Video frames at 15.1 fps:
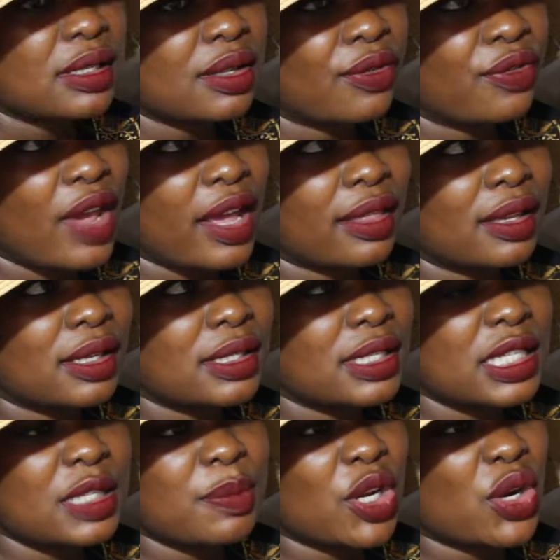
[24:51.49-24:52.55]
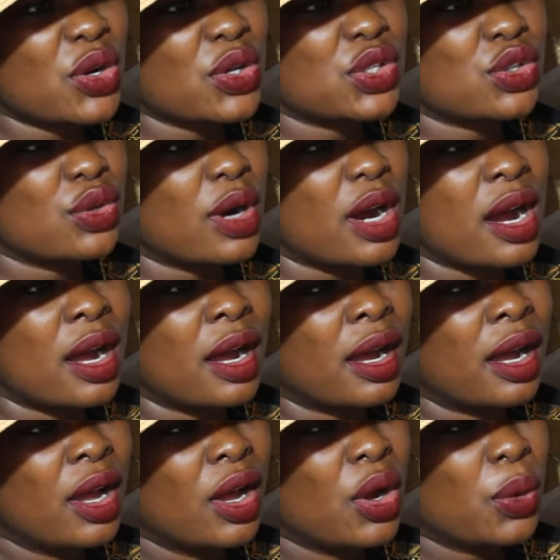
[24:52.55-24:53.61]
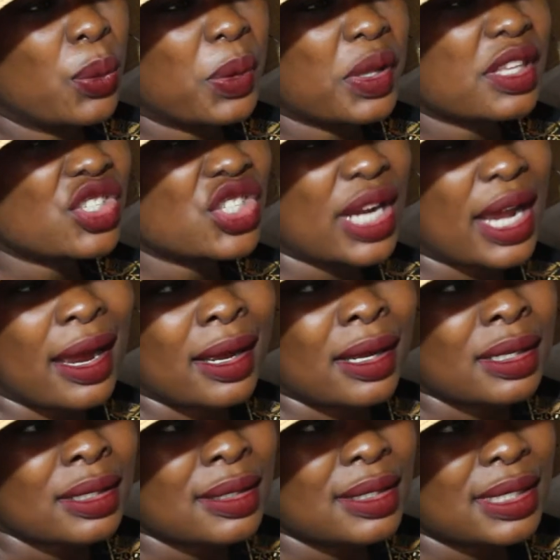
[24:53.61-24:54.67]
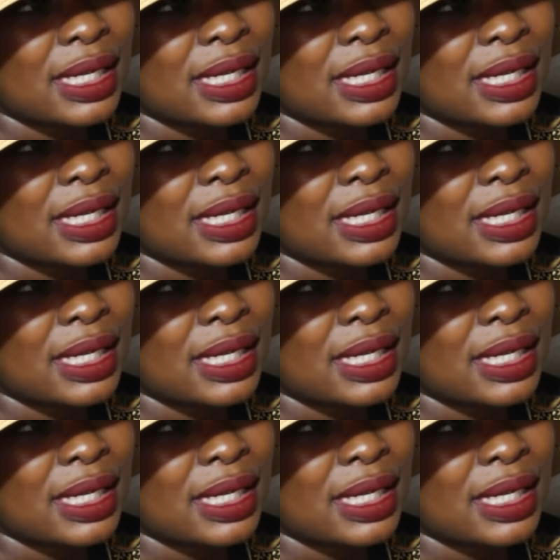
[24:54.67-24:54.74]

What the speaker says: fact that just because you are with child doesn't